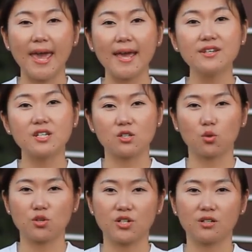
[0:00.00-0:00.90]
and
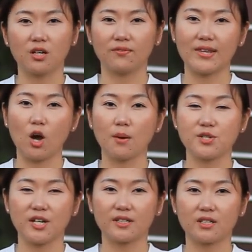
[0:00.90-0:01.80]
distortion of the
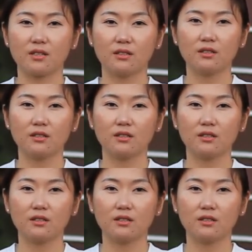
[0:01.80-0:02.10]
object,